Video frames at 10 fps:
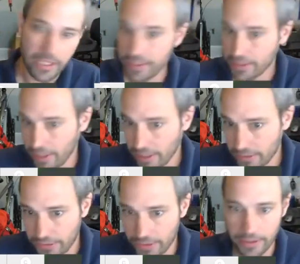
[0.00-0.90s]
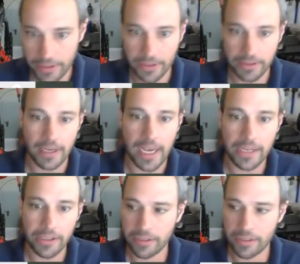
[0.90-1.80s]
heat transfer, how
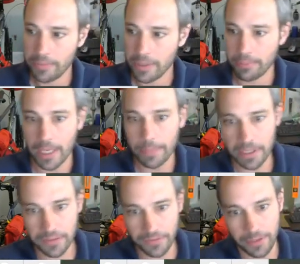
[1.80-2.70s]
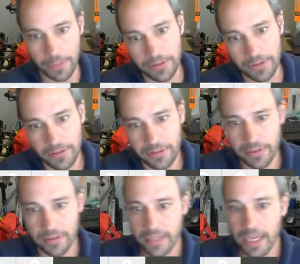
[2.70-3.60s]
do you determine the properties of substances,
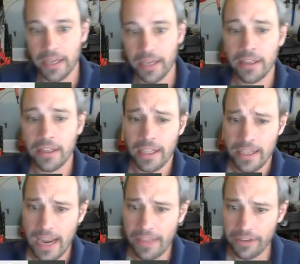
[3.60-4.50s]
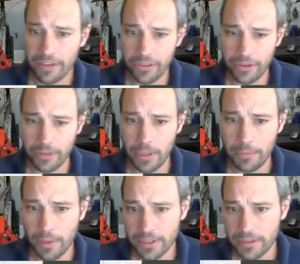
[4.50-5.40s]
things like that. And then thermo
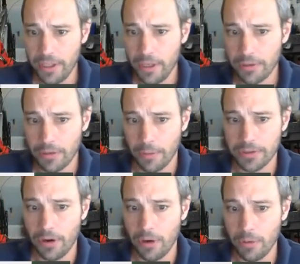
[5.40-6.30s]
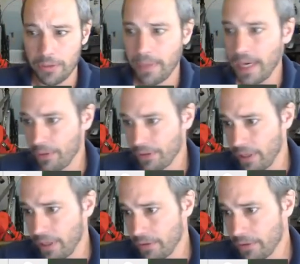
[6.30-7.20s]
part 2 is almost always power
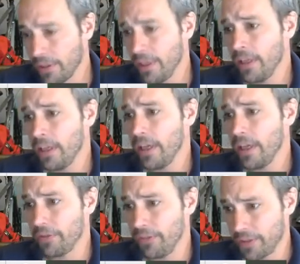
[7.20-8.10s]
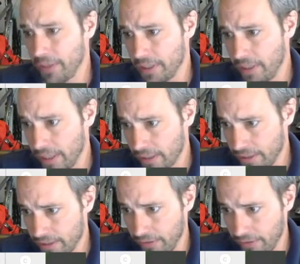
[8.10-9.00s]
cycles and refrigeration and air
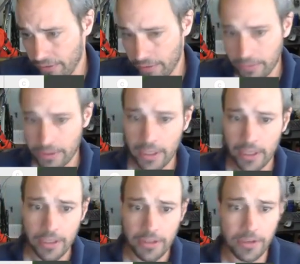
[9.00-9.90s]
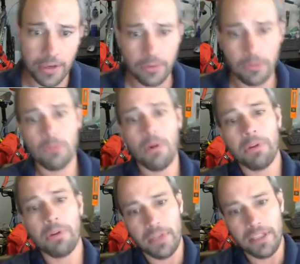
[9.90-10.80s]
conditioning systems. So what
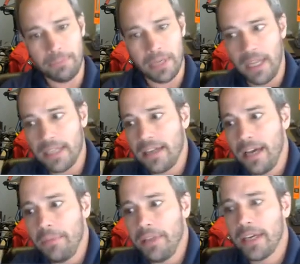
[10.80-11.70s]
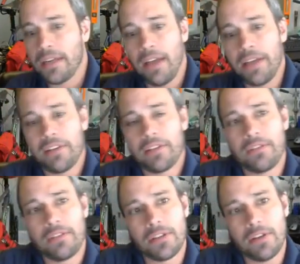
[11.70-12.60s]
we really spend a lot of time in that class
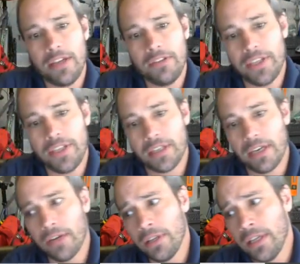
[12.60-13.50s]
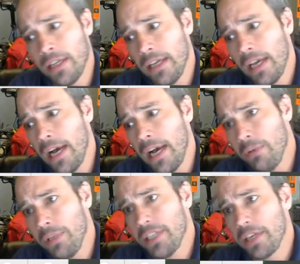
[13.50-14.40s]
is trying to figure out how
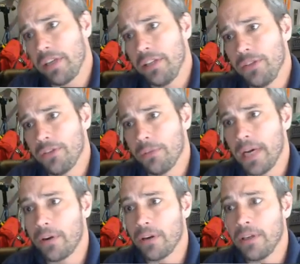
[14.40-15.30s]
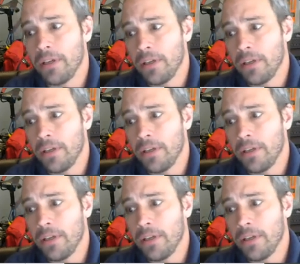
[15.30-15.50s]
can we generate useful power,